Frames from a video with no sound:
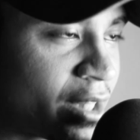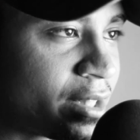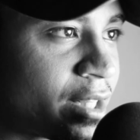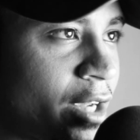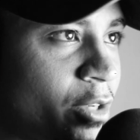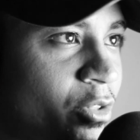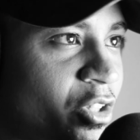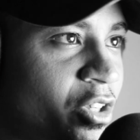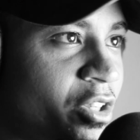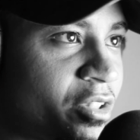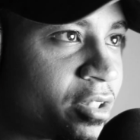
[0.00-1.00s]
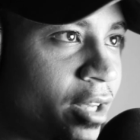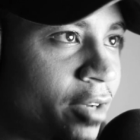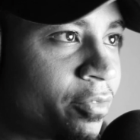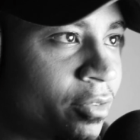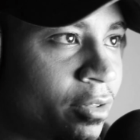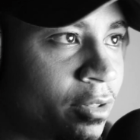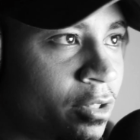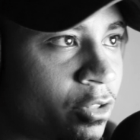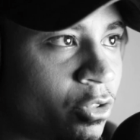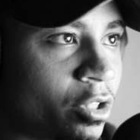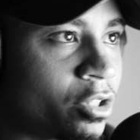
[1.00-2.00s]
can tell you the good stuff.
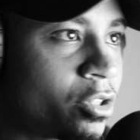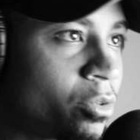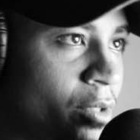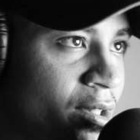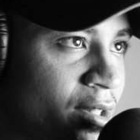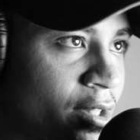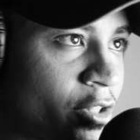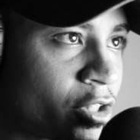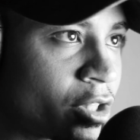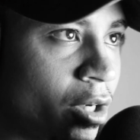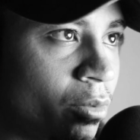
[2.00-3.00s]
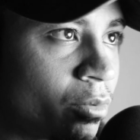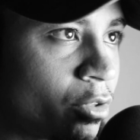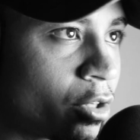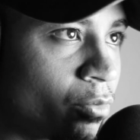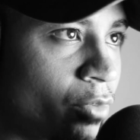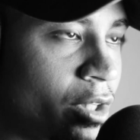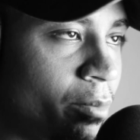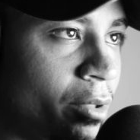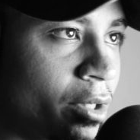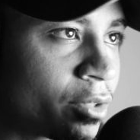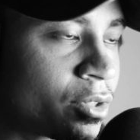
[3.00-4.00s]
You can tune into this show. You can read the
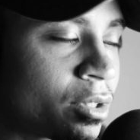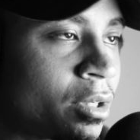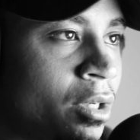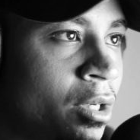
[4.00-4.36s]
books.